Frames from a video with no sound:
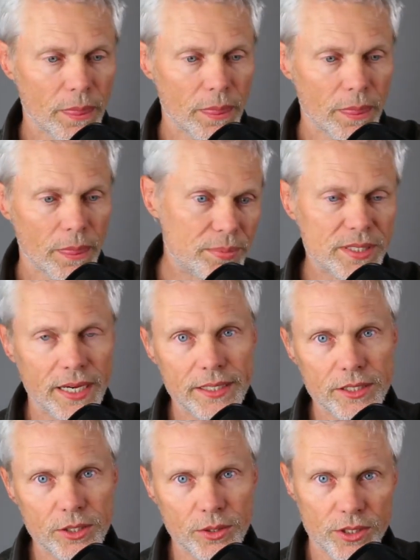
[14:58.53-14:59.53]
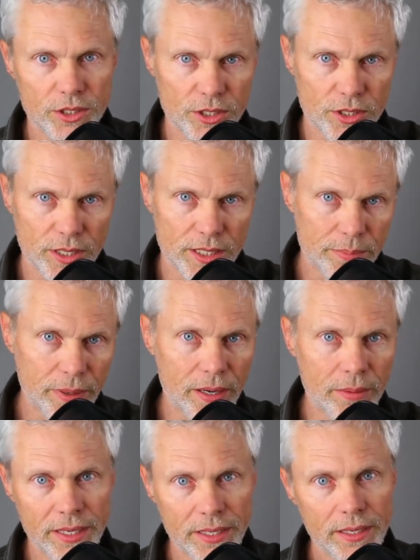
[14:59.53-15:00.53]
websites, you can just
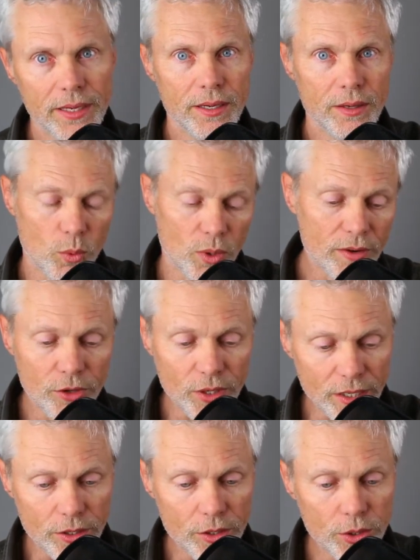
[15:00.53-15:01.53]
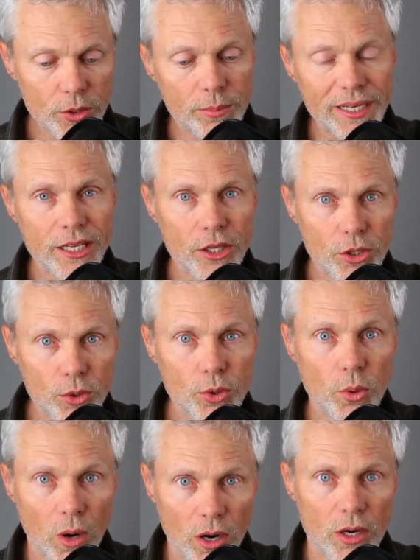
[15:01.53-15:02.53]
experiment, whatever you need to do, but
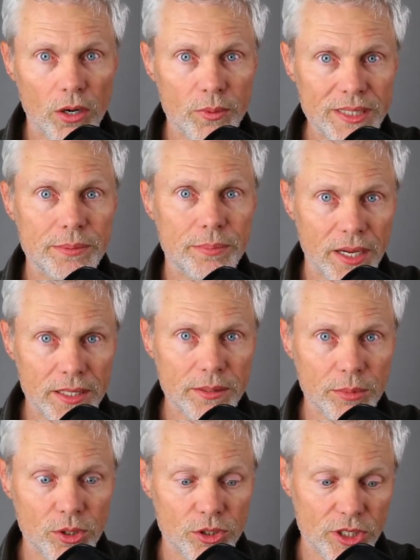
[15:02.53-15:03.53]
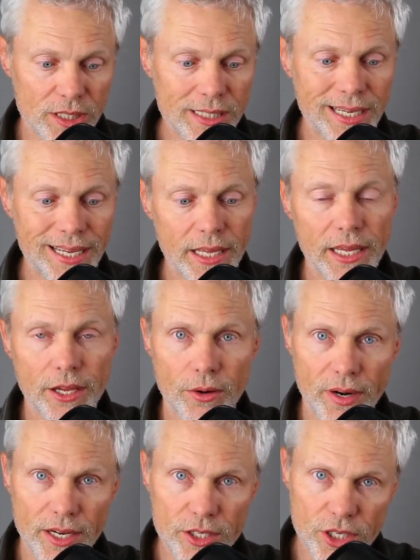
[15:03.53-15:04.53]
you are responsible. Just like
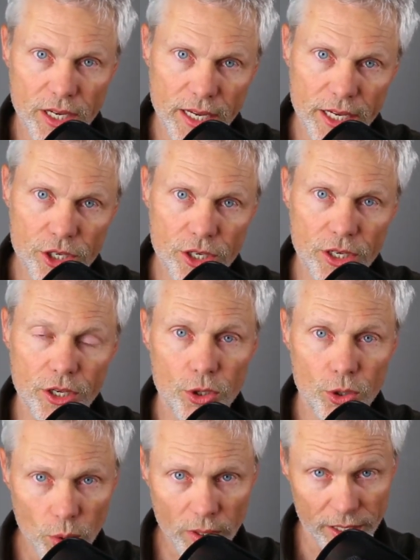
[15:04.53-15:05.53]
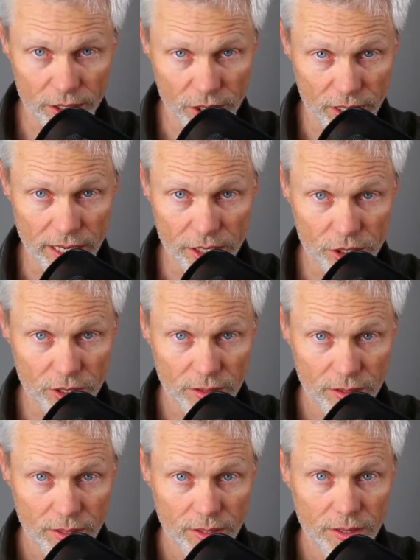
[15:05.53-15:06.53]
your education, your education,
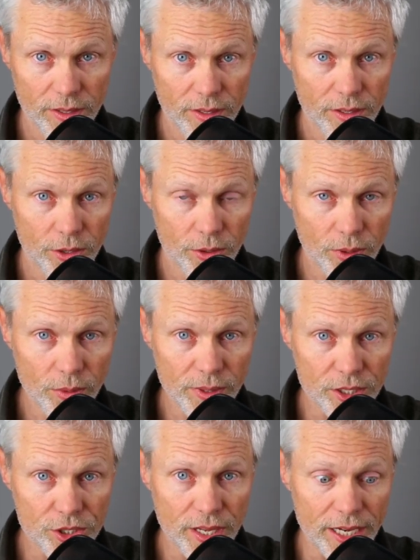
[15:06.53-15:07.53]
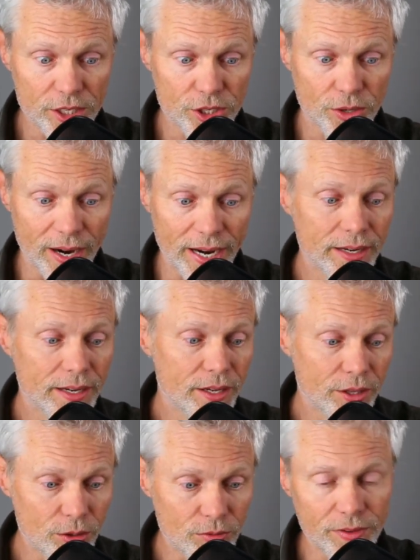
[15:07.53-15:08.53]
your own education, right?
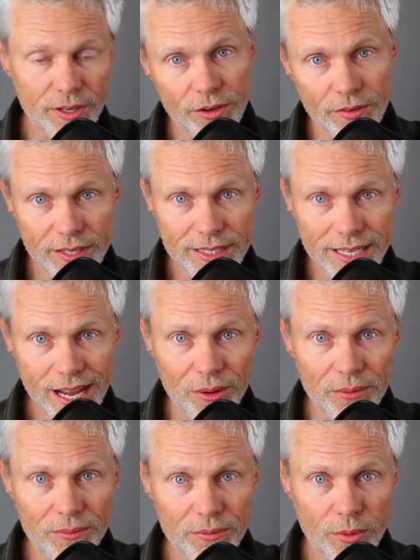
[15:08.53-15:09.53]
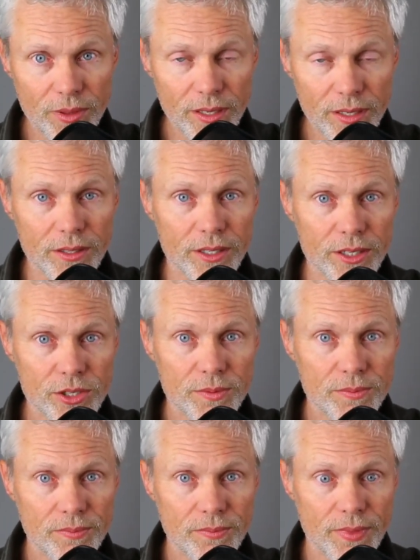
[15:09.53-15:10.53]
You figured this out with English
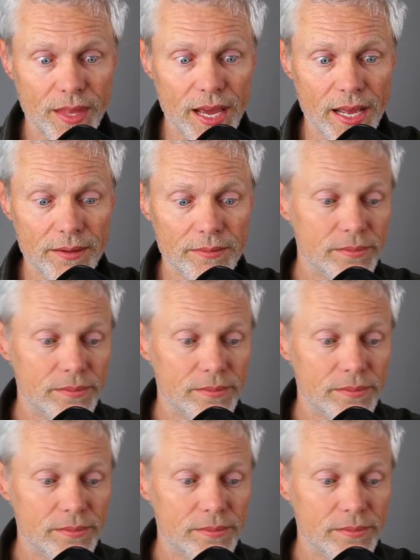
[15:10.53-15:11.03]
that,